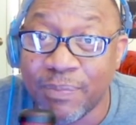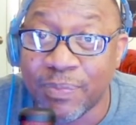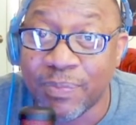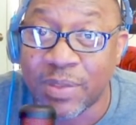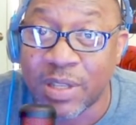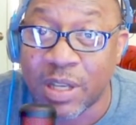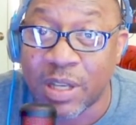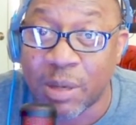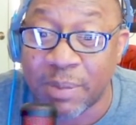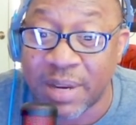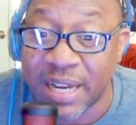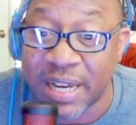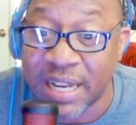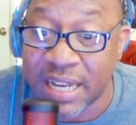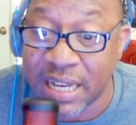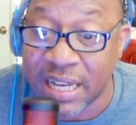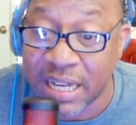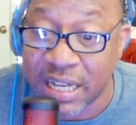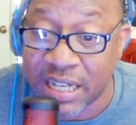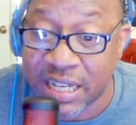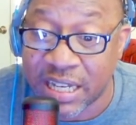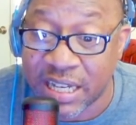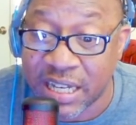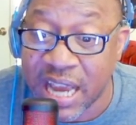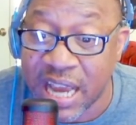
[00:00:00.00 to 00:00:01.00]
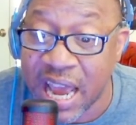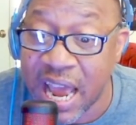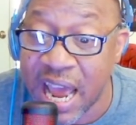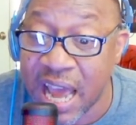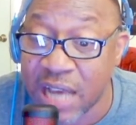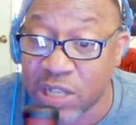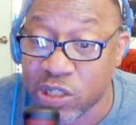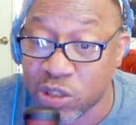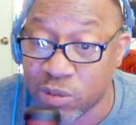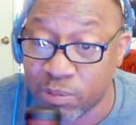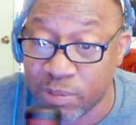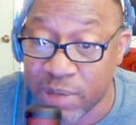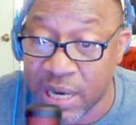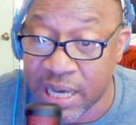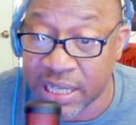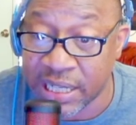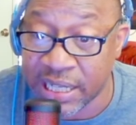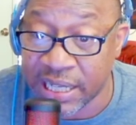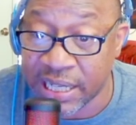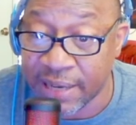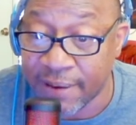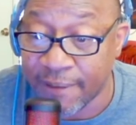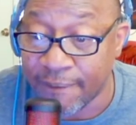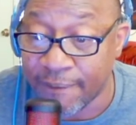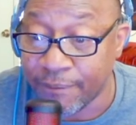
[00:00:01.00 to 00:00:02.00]
I mean, Cash
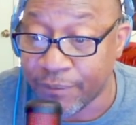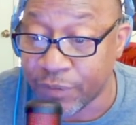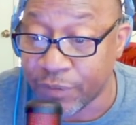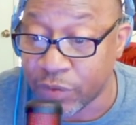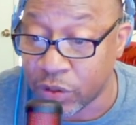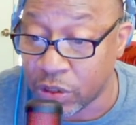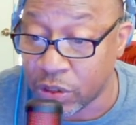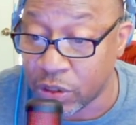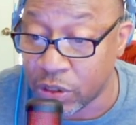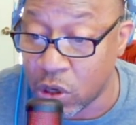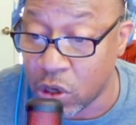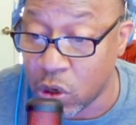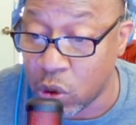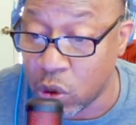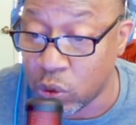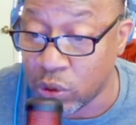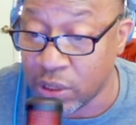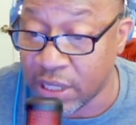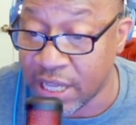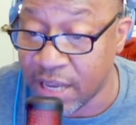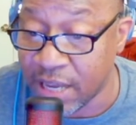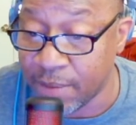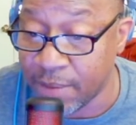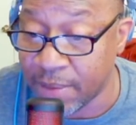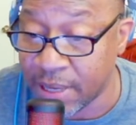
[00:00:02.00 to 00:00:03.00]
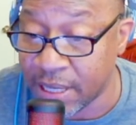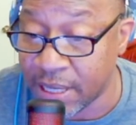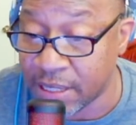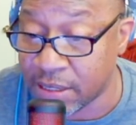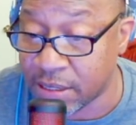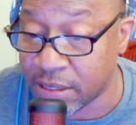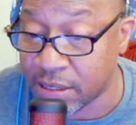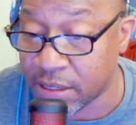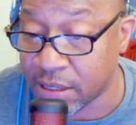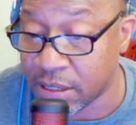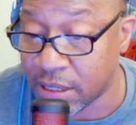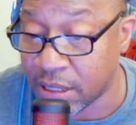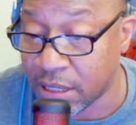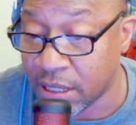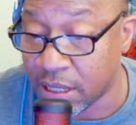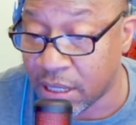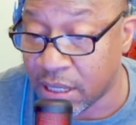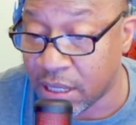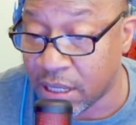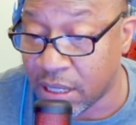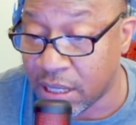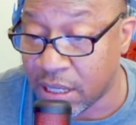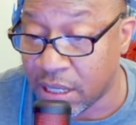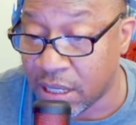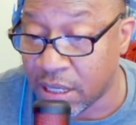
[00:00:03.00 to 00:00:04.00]
Money, No Limits,
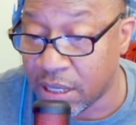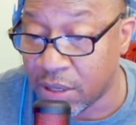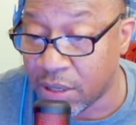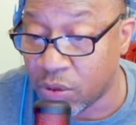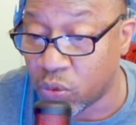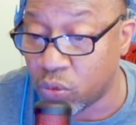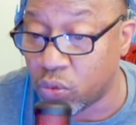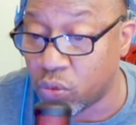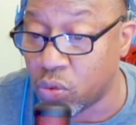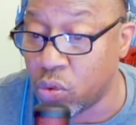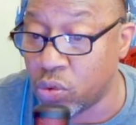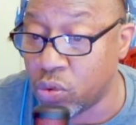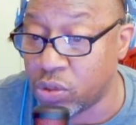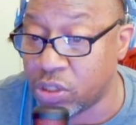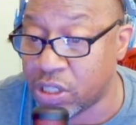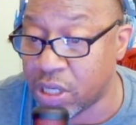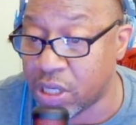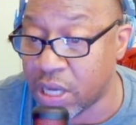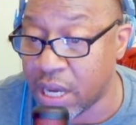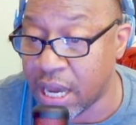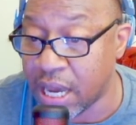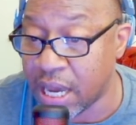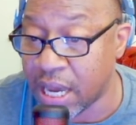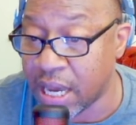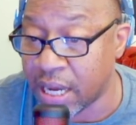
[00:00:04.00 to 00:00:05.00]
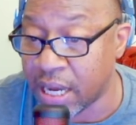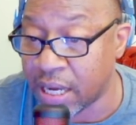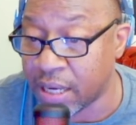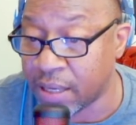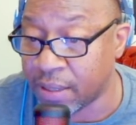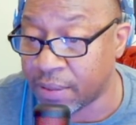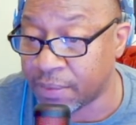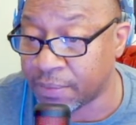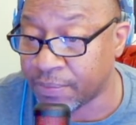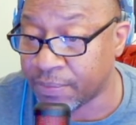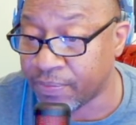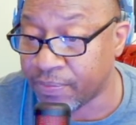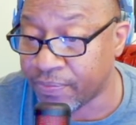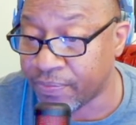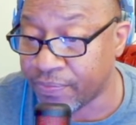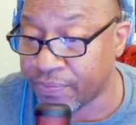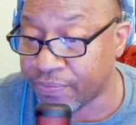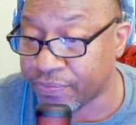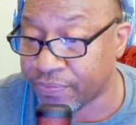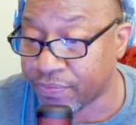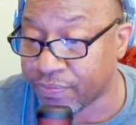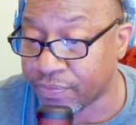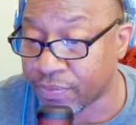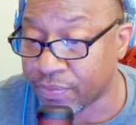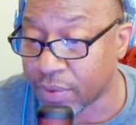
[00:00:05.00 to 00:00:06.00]
Wu-Tang,
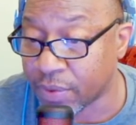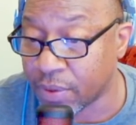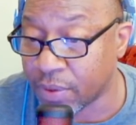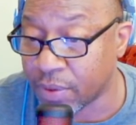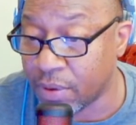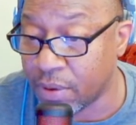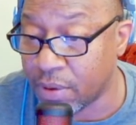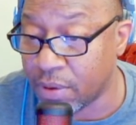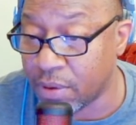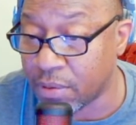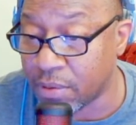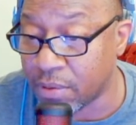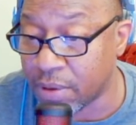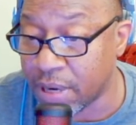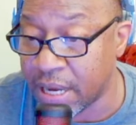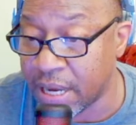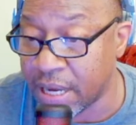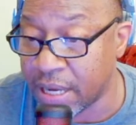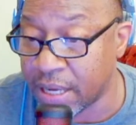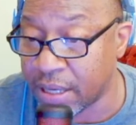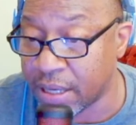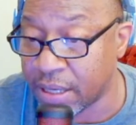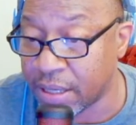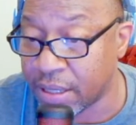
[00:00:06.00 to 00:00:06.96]
all right?